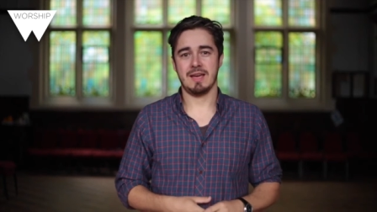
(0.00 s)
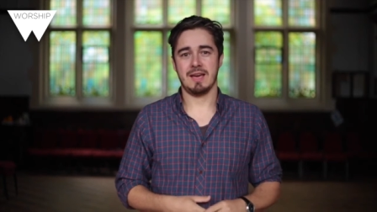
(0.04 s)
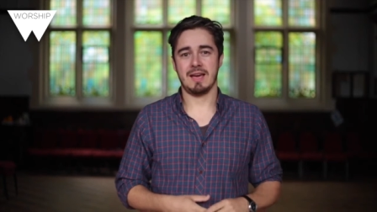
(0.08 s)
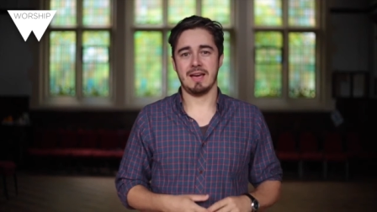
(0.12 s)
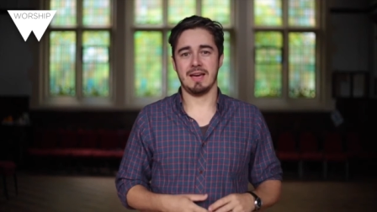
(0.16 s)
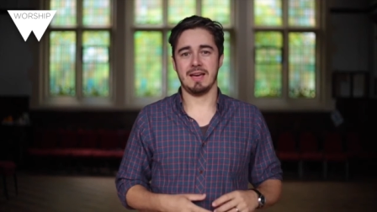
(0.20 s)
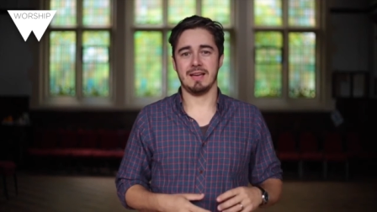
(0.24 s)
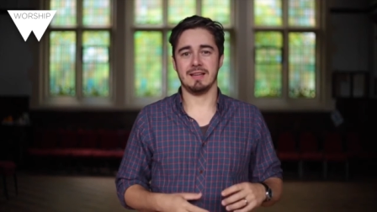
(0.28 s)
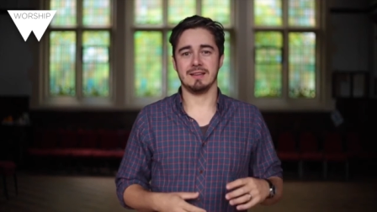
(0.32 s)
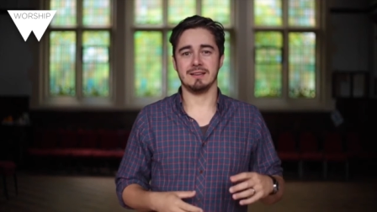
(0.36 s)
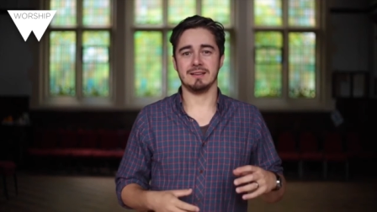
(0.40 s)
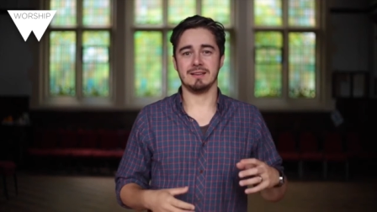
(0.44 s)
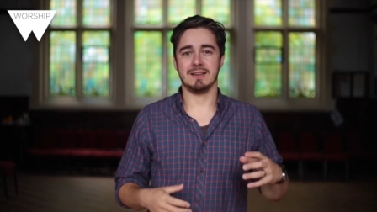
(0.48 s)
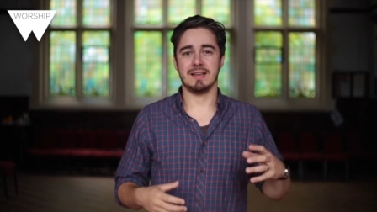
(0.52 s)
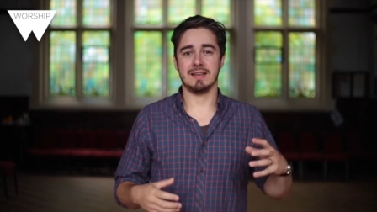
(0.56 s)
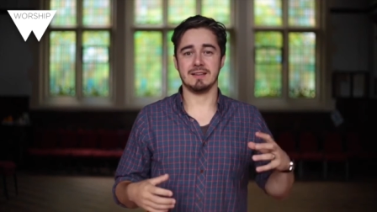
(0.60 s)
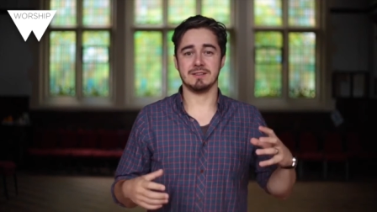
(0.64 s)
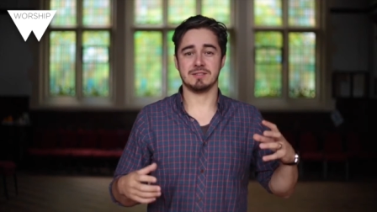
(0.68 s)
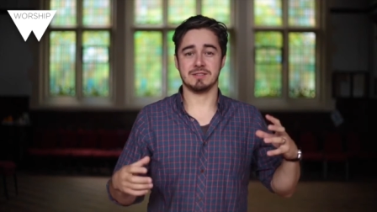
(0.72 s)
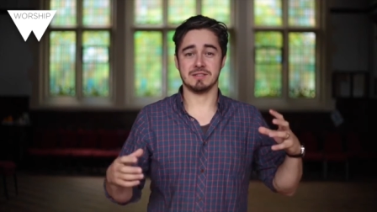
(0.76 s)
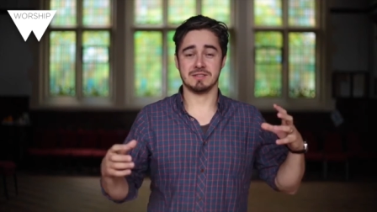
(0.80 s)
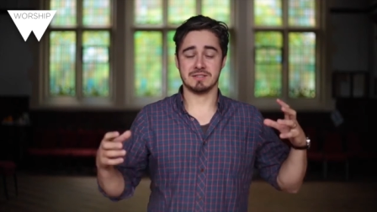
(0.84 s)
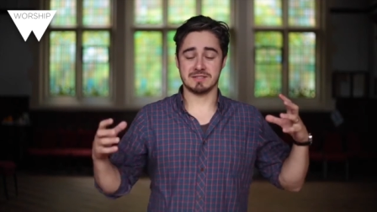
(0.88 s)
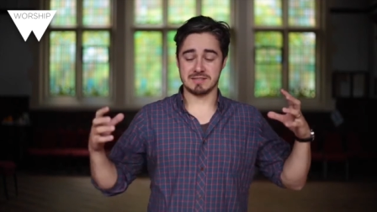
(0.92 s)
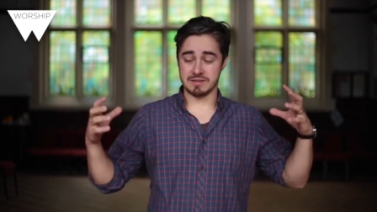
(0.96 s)
And
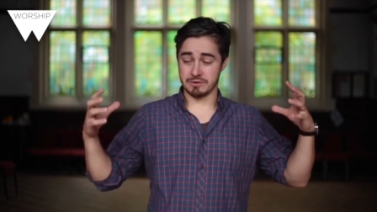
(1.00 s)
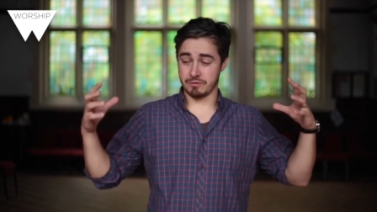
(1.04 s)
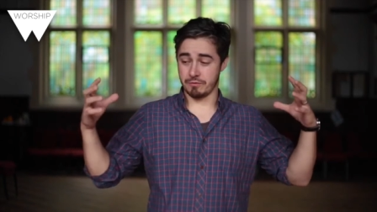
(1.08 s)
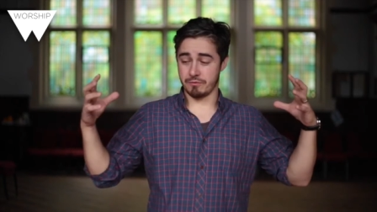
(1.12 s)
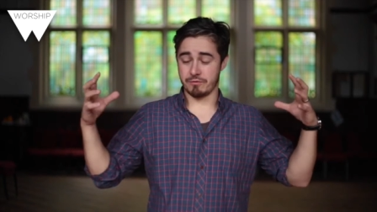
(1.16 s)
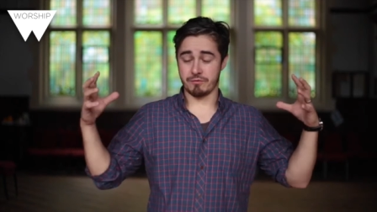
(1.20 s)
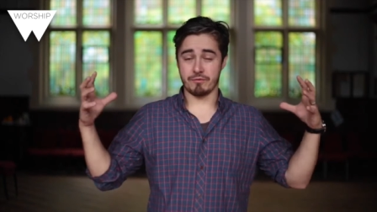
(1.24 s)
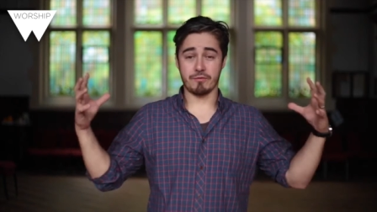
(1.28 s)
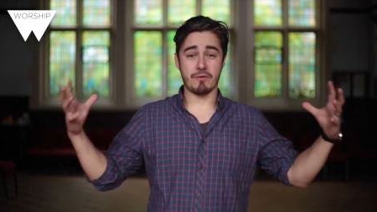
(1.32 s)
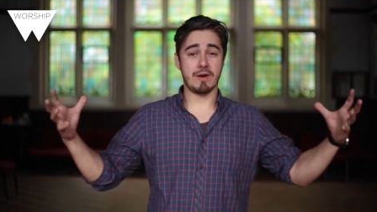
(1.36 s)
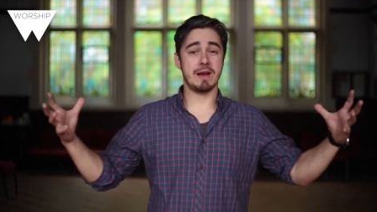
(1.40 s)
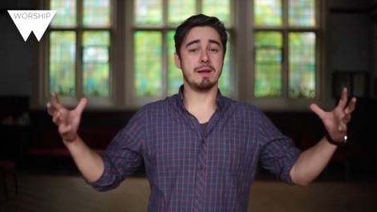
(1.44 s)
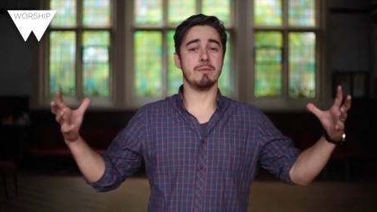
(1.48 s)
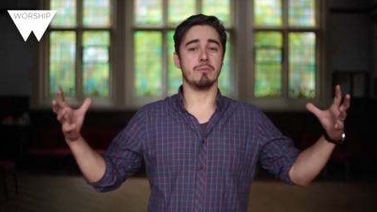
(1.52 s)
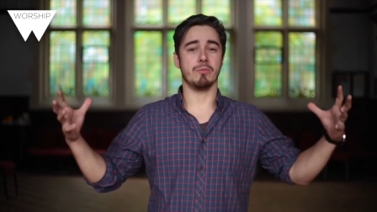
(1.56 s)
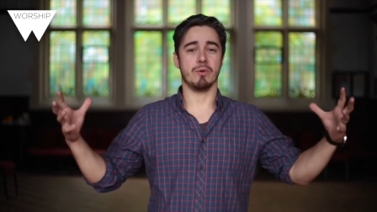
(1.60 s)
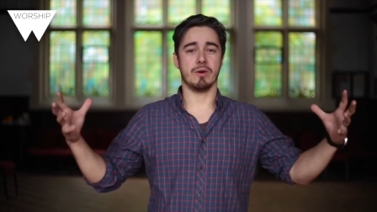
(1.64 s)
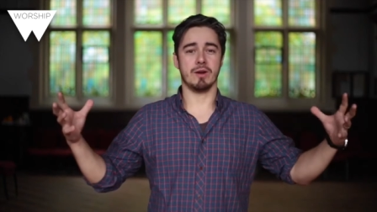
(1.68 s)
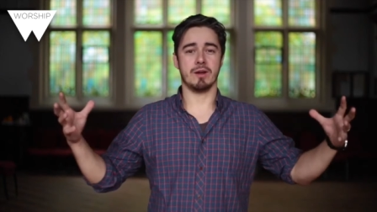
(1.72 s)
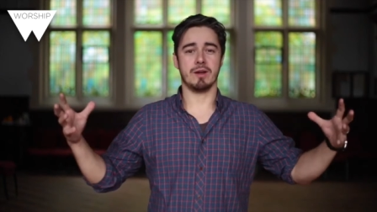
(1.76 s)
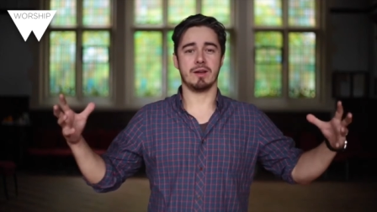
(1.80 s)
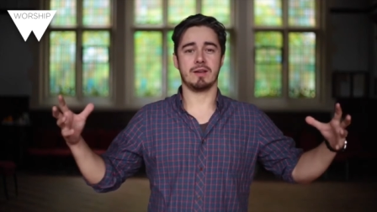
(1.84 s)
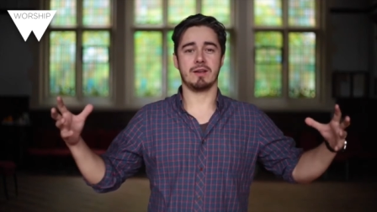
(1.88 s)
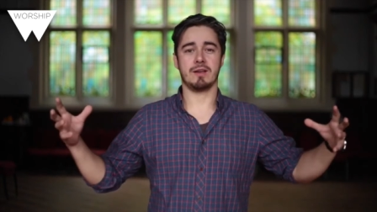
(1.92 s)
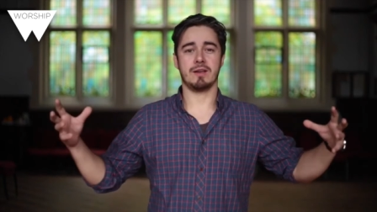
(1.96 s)
it's a single
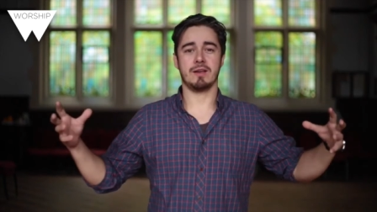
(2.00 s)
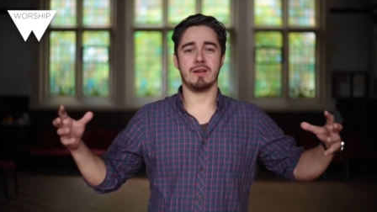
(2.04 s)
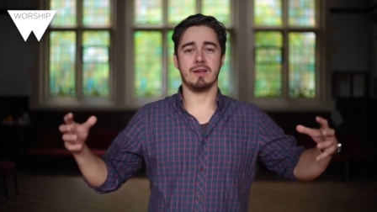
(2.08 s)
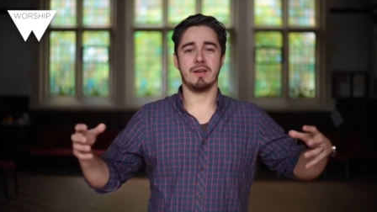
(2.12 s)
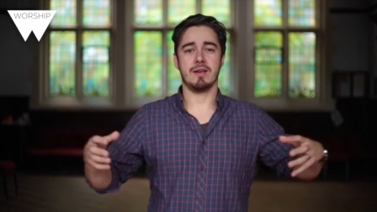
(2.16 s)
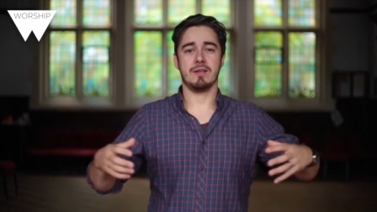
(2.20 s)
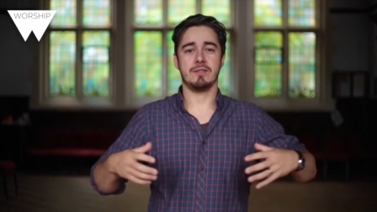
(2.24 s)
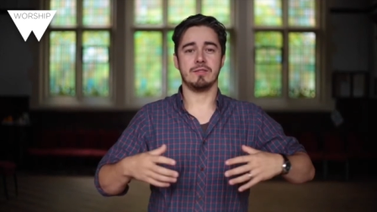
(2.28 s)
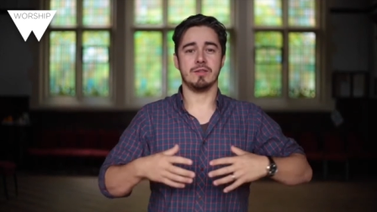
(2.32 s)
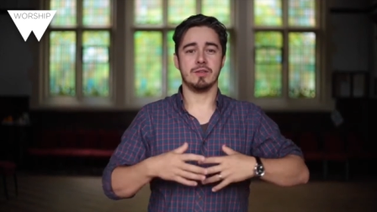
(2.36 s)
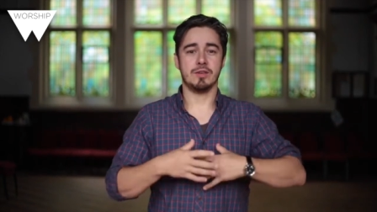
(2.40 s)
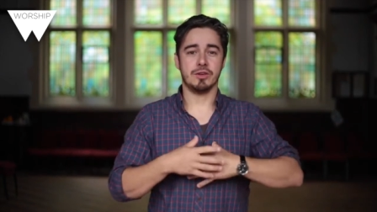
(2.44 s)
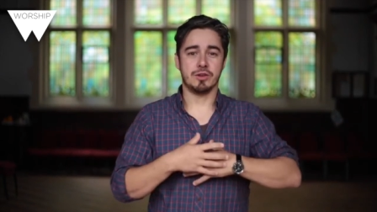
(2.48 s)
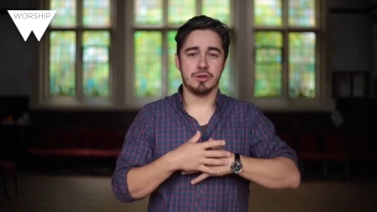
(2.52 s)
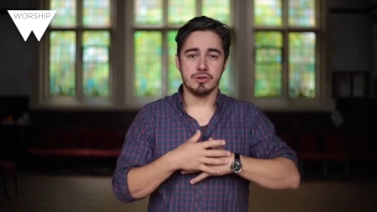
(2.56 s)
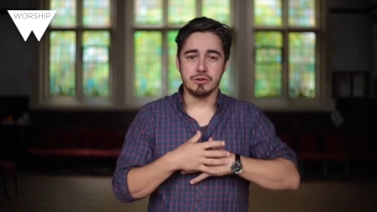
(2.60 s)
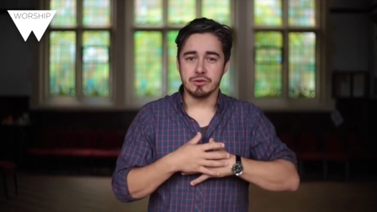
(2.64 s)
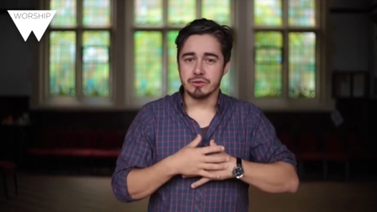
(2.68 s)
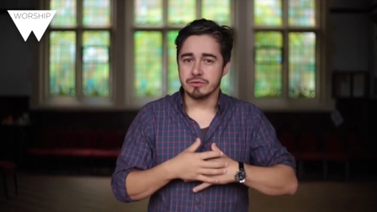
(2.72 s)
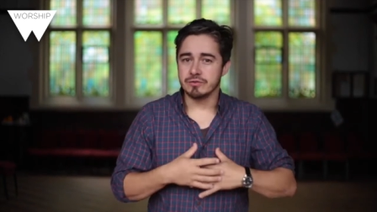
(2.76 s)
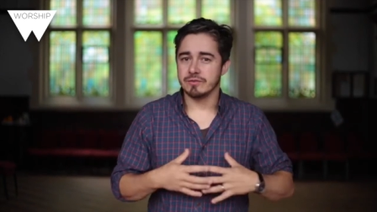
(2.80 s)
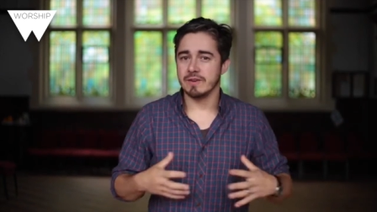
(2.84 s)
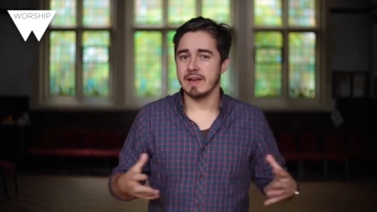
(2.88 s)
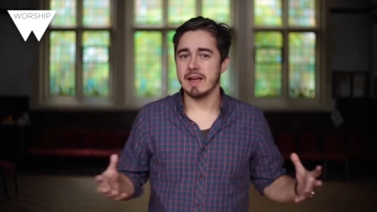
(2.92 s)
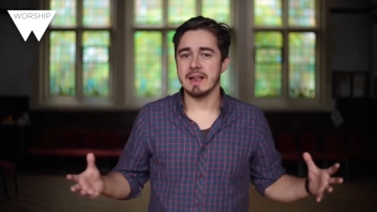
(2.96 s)
framework that you can
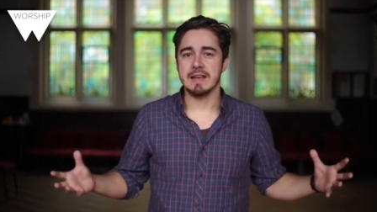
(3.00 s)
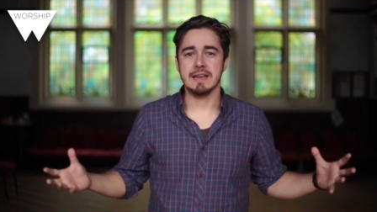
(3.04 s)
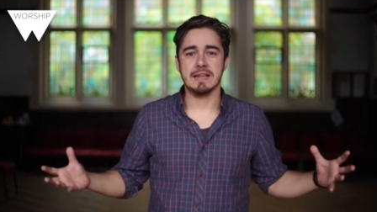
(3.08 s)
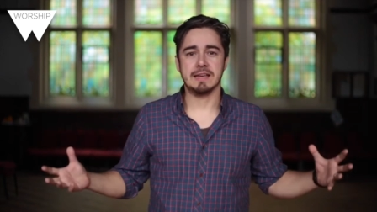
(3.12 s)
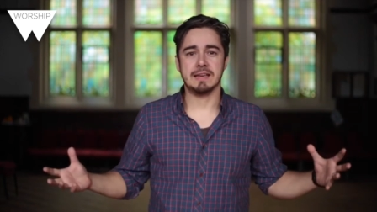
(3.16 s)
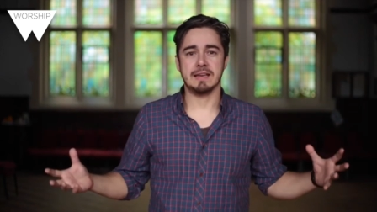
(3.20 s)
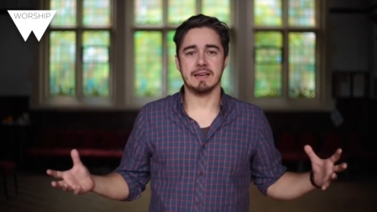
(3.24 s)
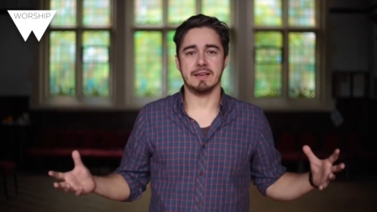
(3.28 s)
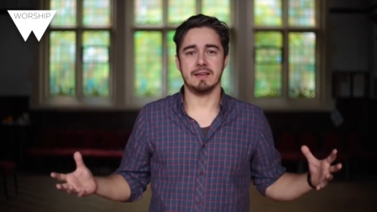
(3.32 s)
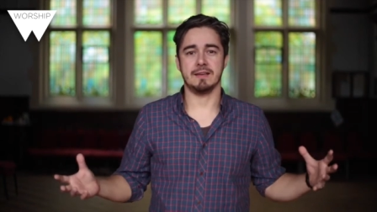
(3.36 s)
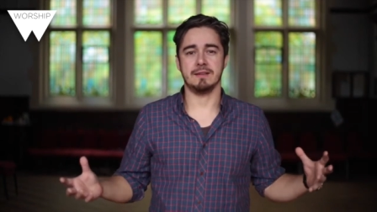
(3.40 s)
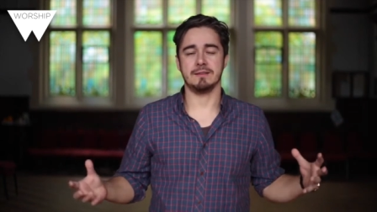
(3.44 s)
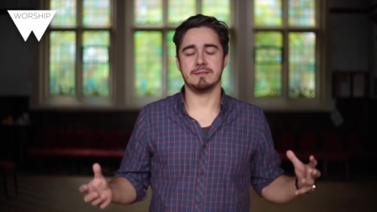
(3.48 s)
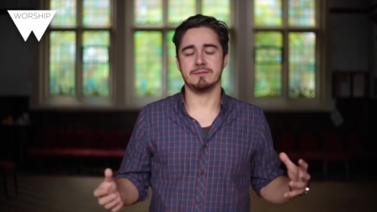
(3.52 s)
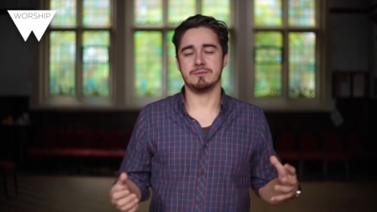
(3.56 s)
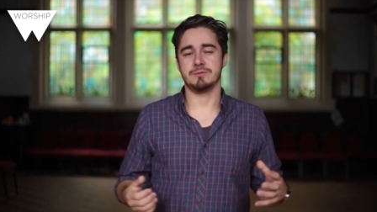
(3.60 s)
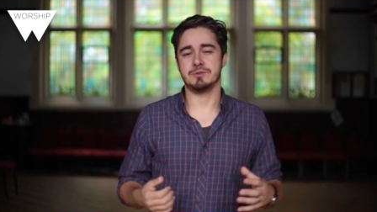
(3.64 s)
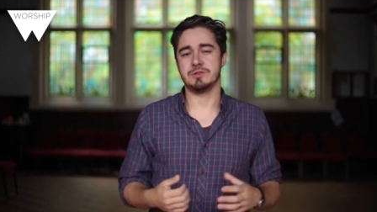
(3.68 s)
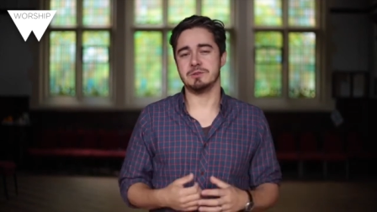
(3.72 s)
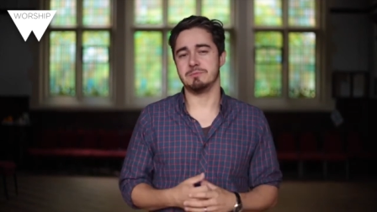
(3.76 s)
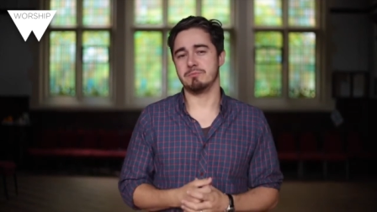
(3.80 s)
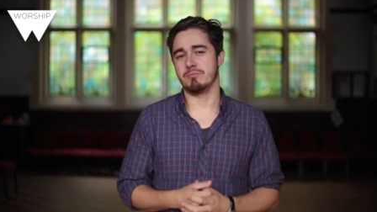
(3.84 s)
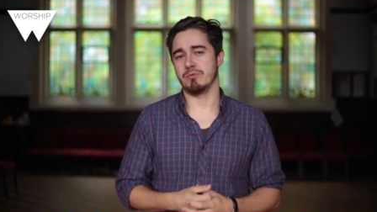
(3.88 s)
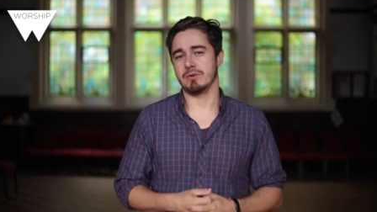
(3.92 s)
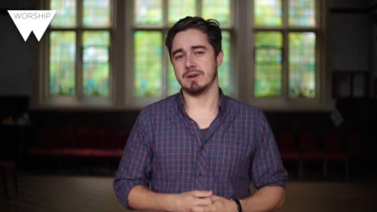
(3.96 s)
use for any key,
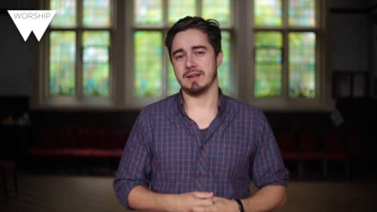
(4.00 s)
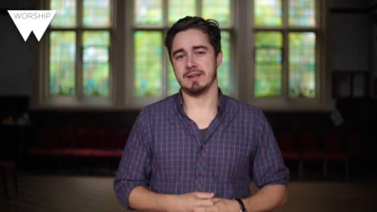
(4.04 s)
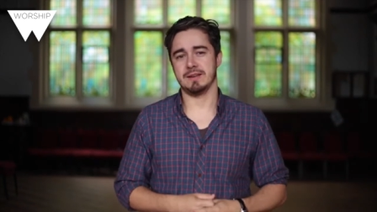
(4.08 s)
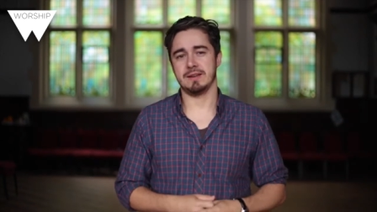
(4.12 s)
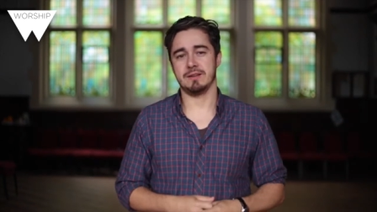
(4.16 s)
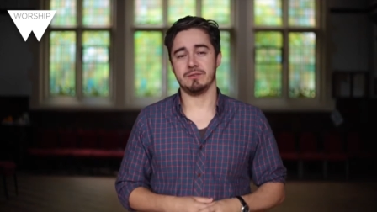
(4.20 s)
which is brilliant.